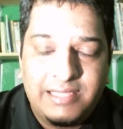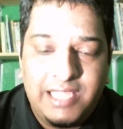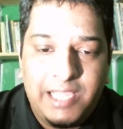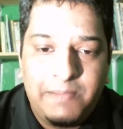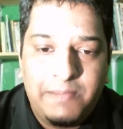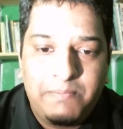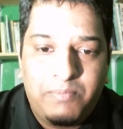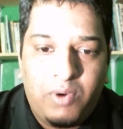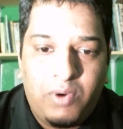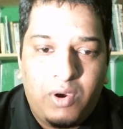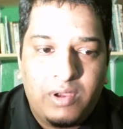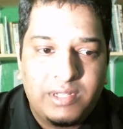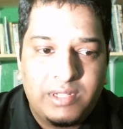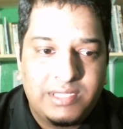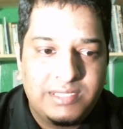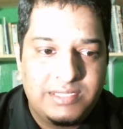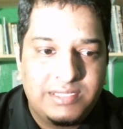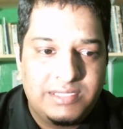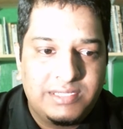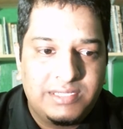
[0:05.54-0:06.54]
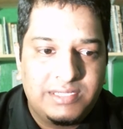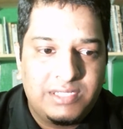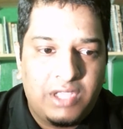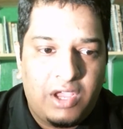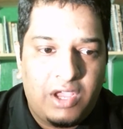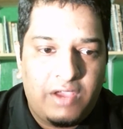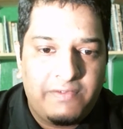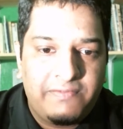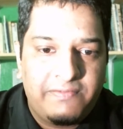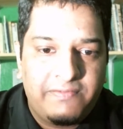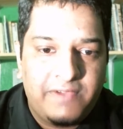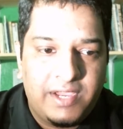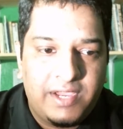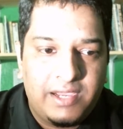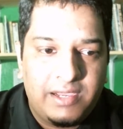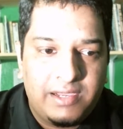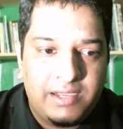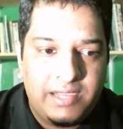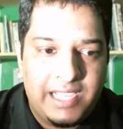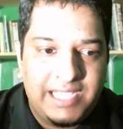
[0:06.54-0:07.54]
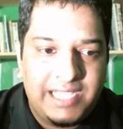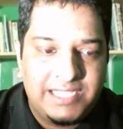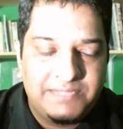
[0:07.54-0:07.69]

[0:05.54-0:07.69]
the importance of a